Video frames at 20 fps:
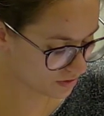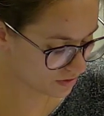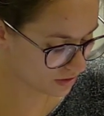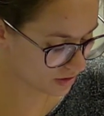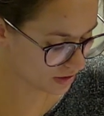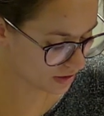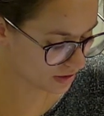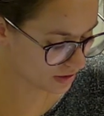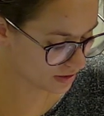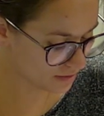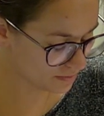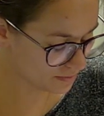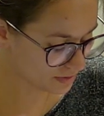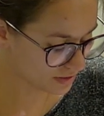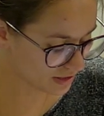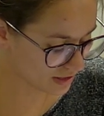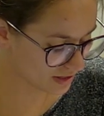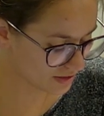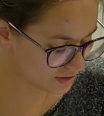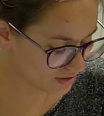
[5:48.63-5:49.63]
um,
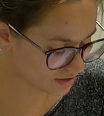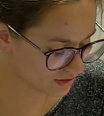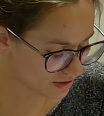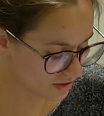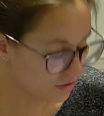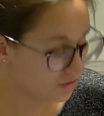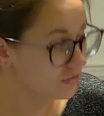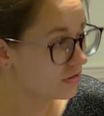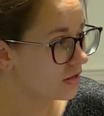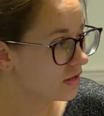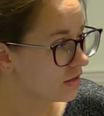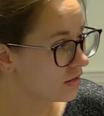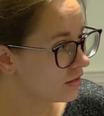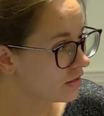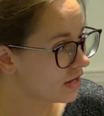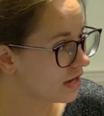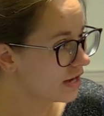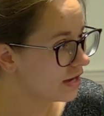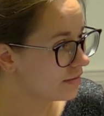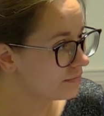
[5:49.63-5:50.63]
plants that are
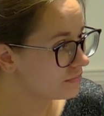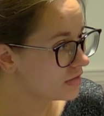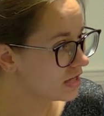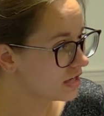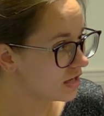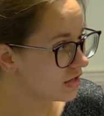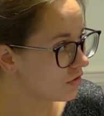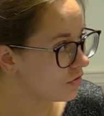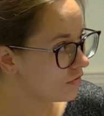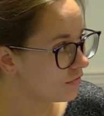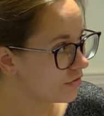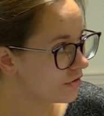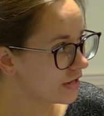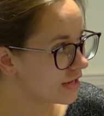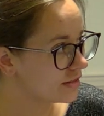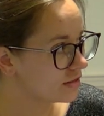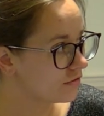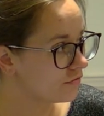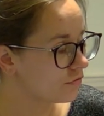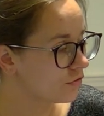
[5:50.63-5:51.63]
um, taking over
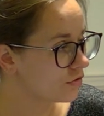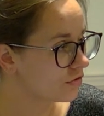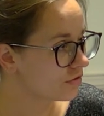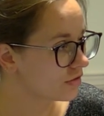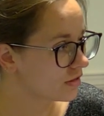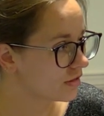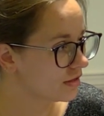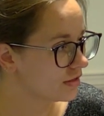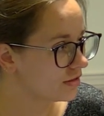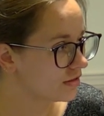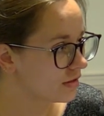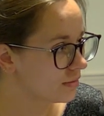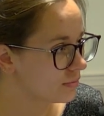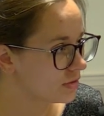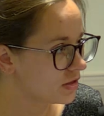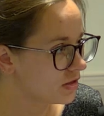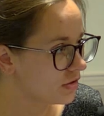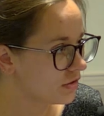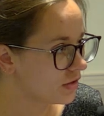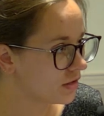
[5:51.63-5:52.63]
at the Forest Glade
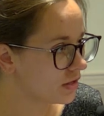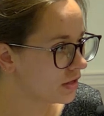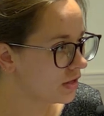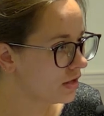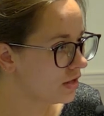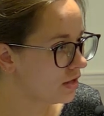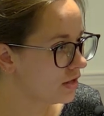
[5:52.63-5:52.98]
Cemetery